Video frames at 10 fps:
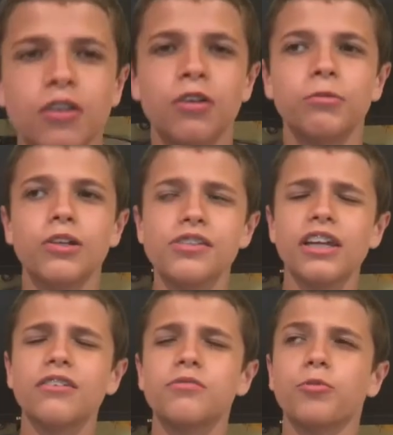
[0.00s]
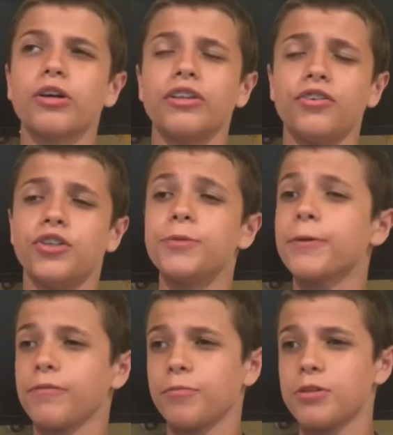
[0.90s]
We also get some great
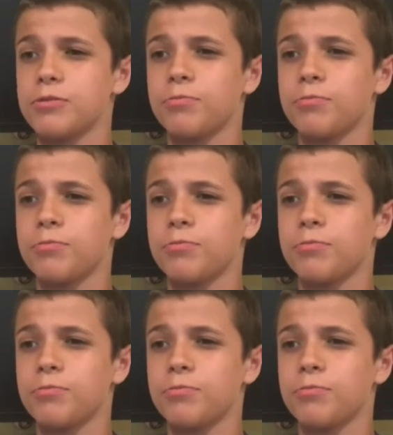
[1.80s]
humor from this